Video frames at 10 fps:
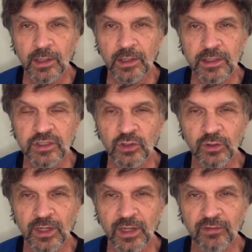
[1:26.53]
it's
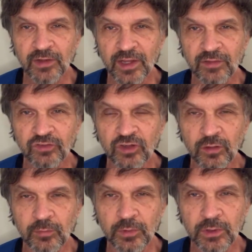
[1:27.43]
going to have
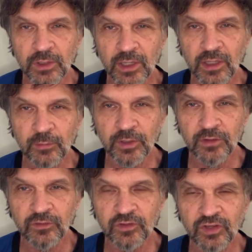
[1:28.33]
some element
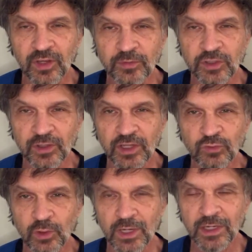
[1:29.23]
of deception. That's
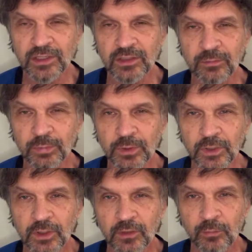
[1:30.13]
why I keep
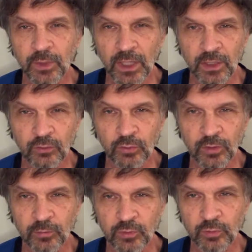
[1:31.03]

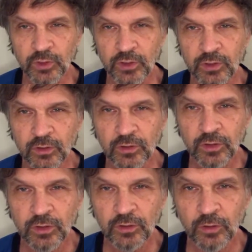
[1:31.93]
meandering between
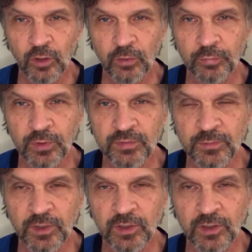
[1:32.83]
long pips,
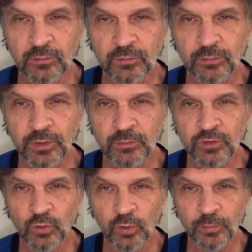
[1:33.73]
medium pips,
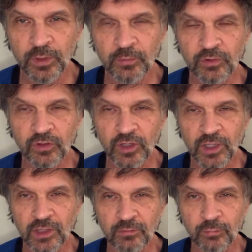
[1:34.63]
short pips,
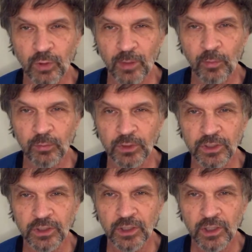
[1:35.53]
and probably